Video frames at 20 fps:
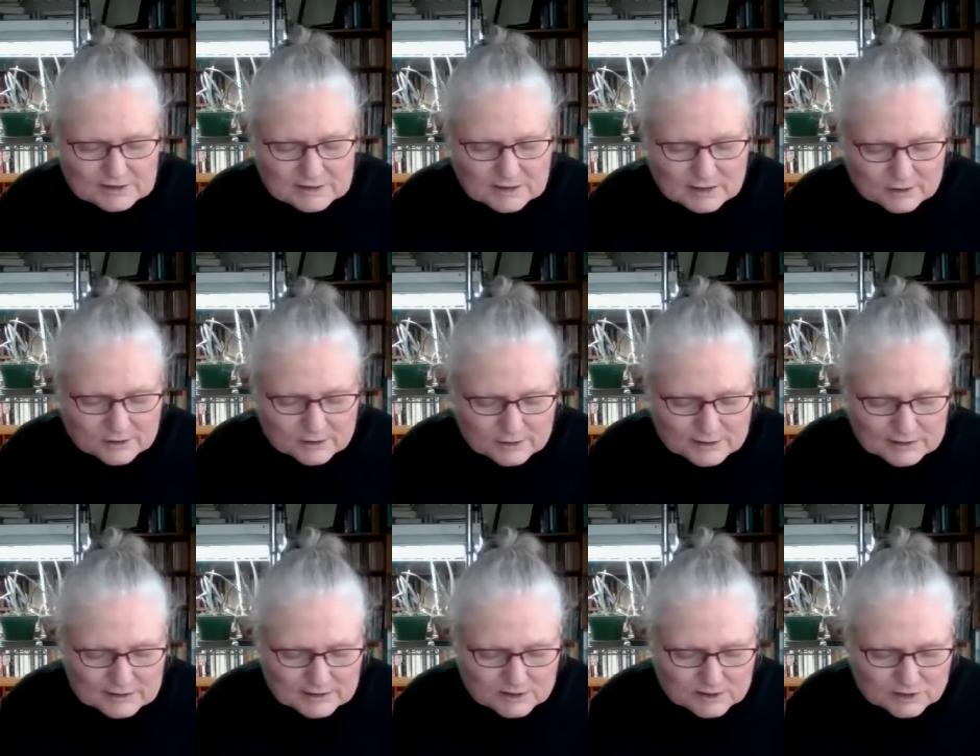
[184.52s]
said to
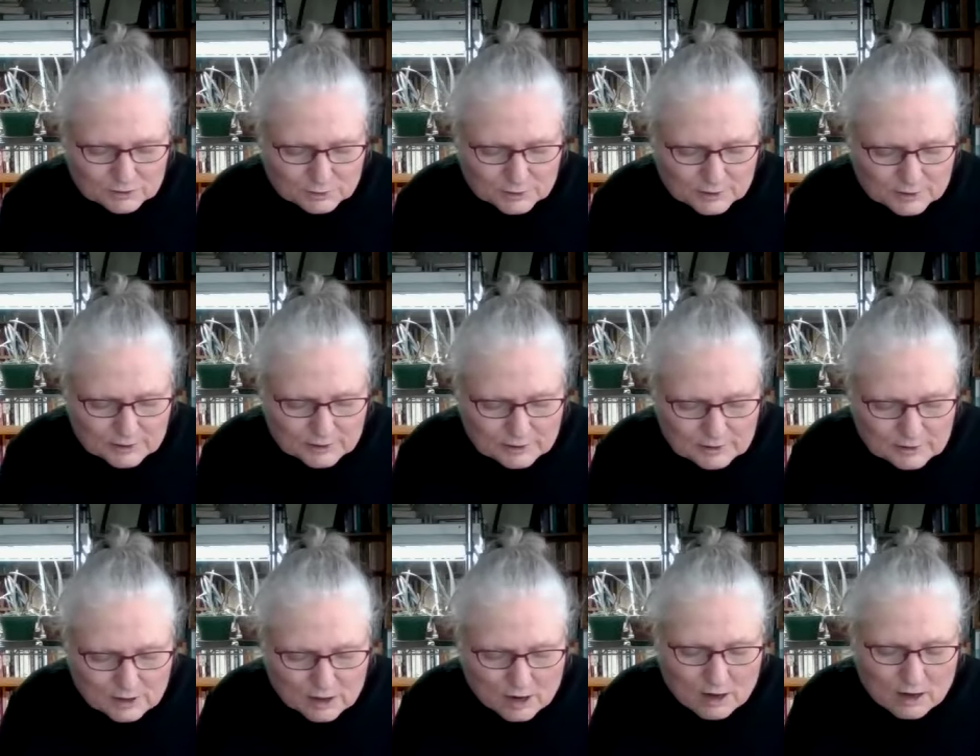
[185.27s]
his
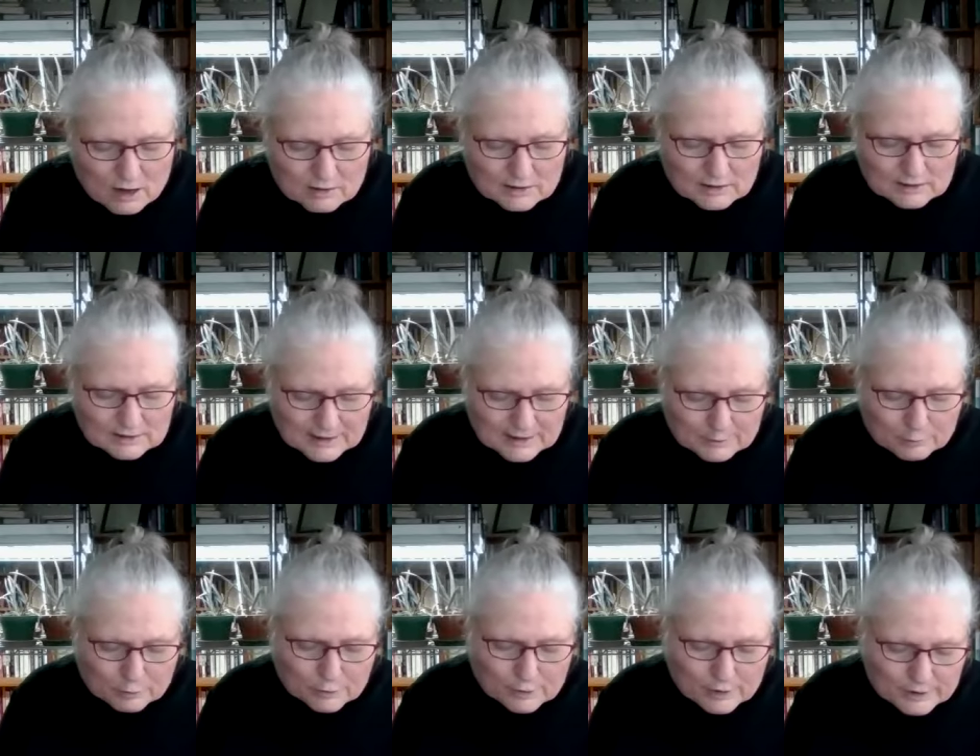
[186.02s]
steward, Call the
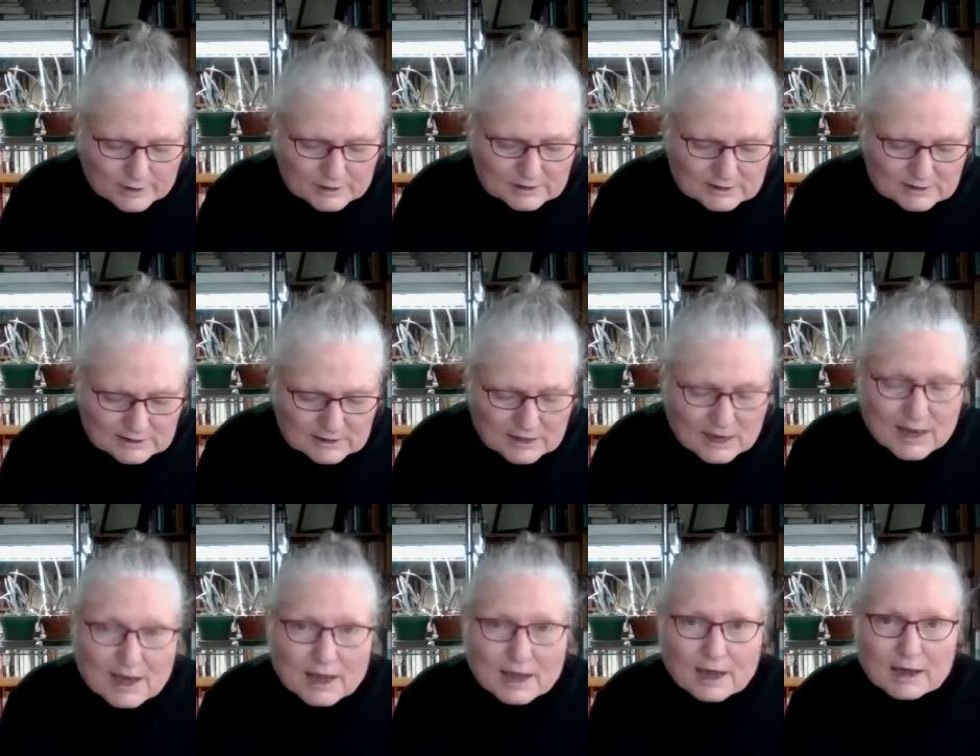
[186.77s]
laborers
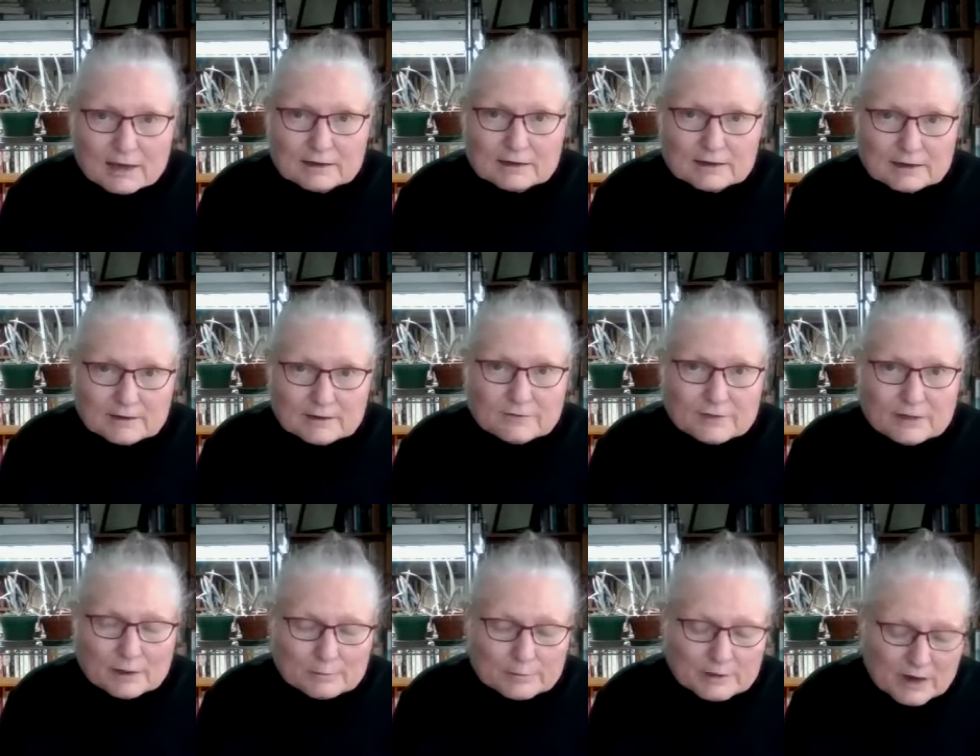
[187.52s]
and give
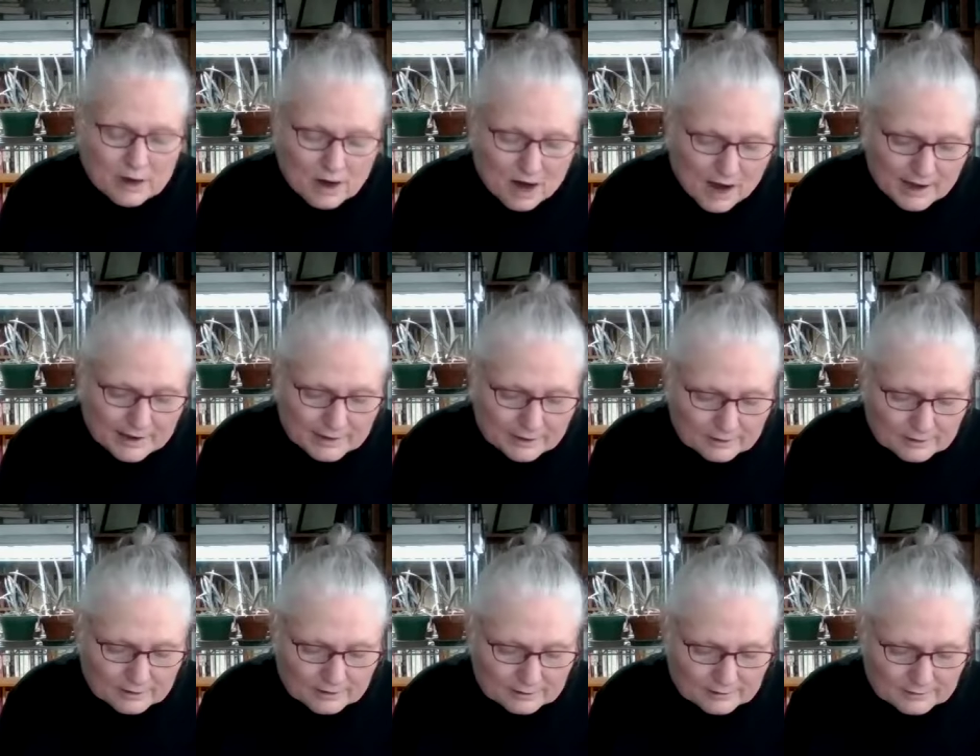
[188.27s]
them their
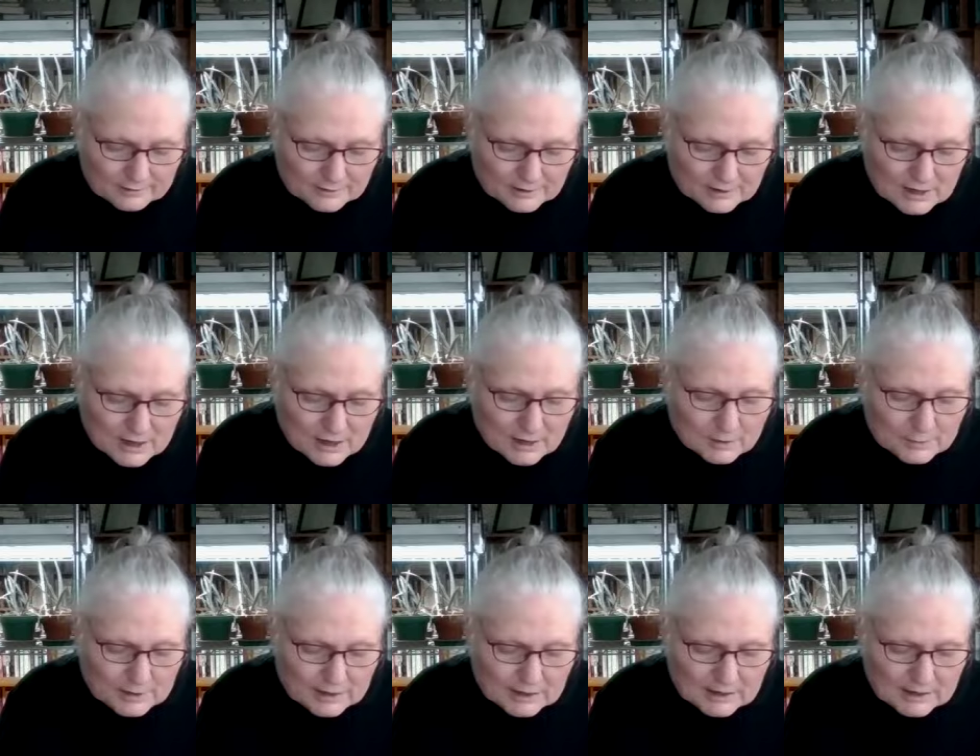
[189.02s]
hire,
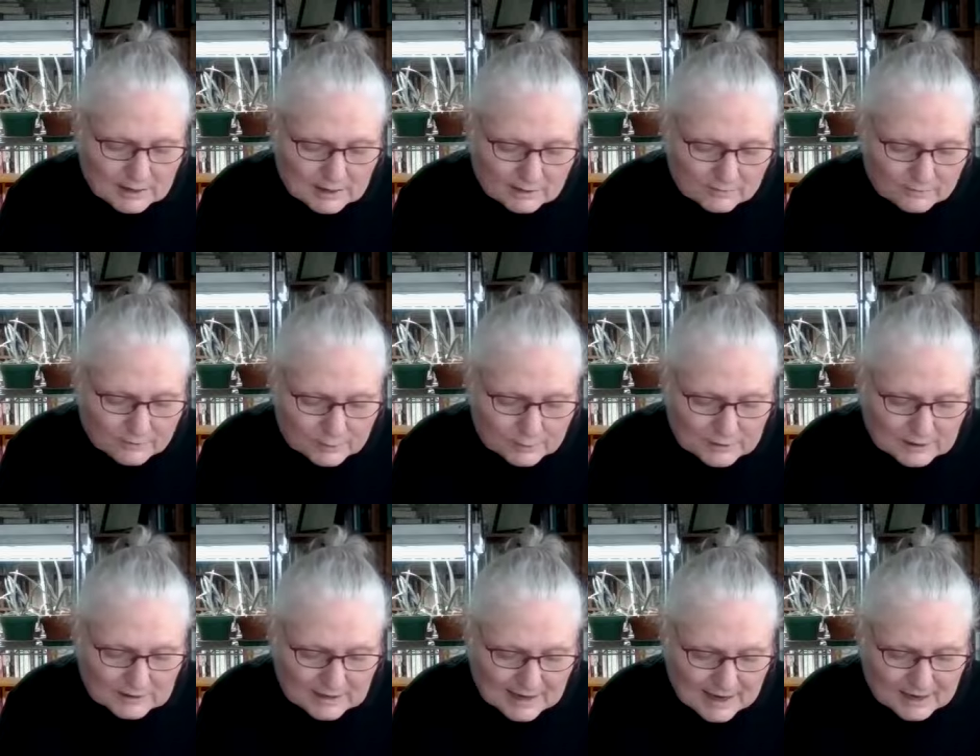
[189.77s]
beginning from
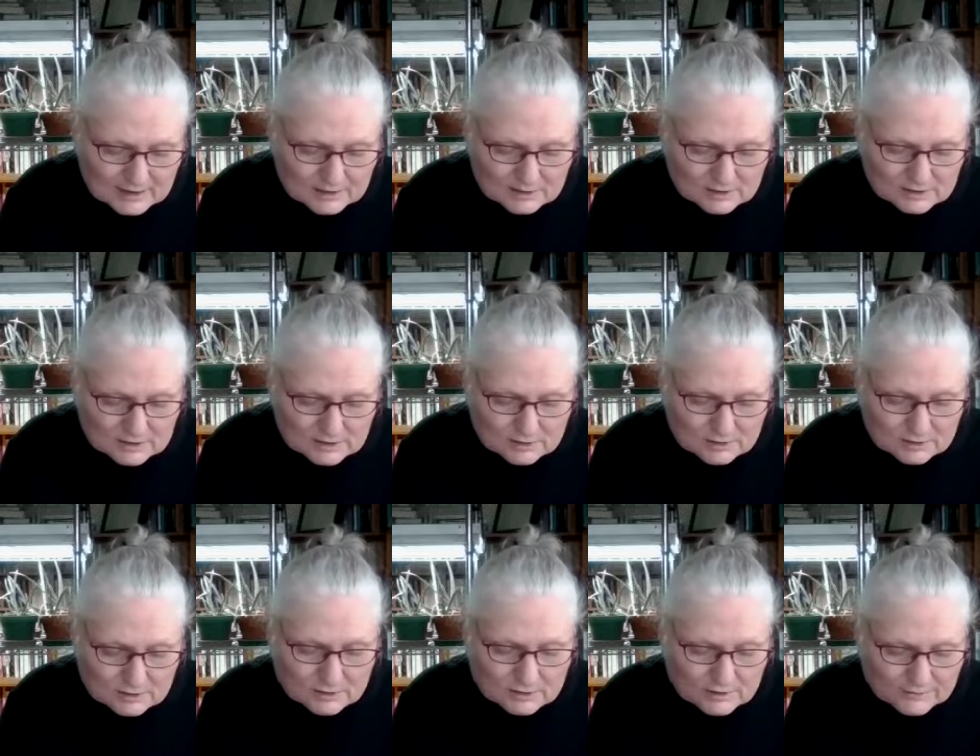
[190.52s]
the last
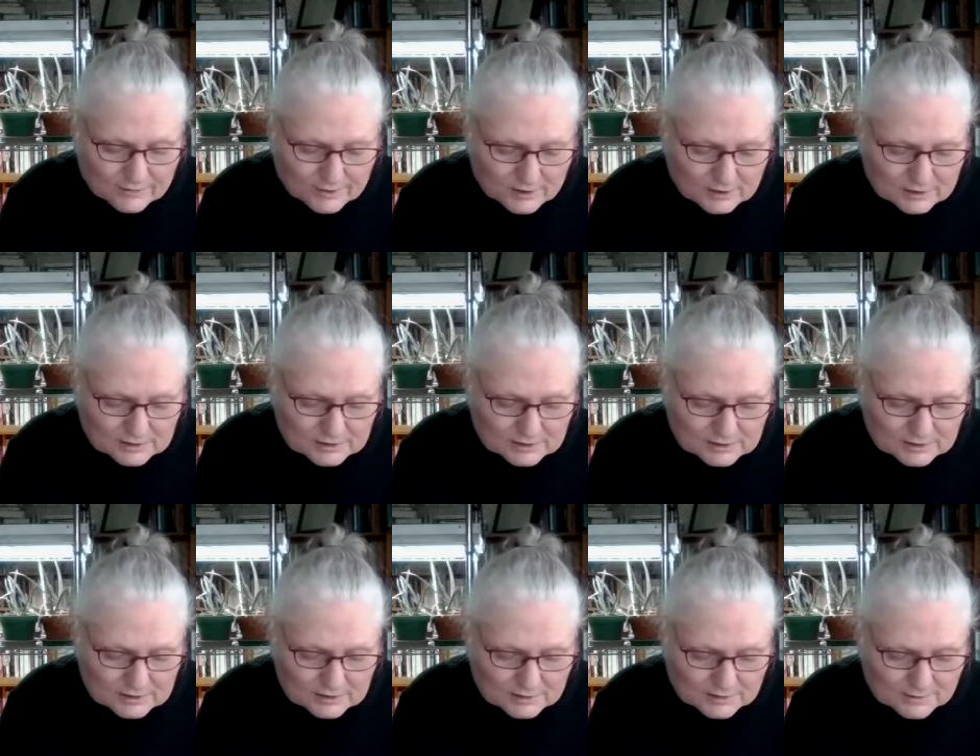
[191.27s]
to the
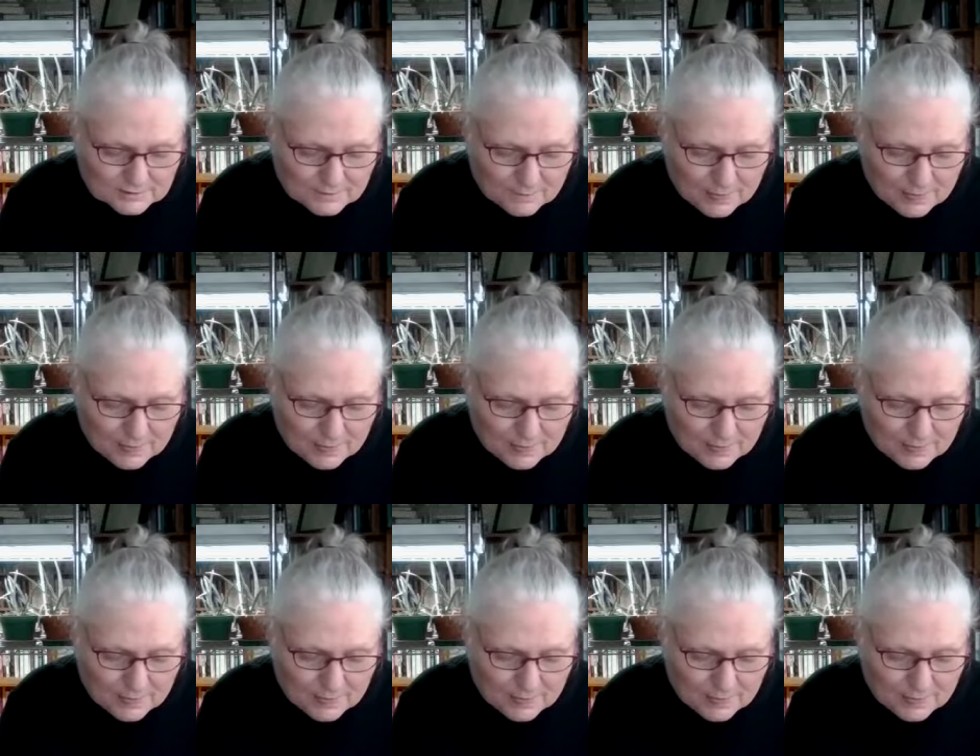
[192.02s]
first.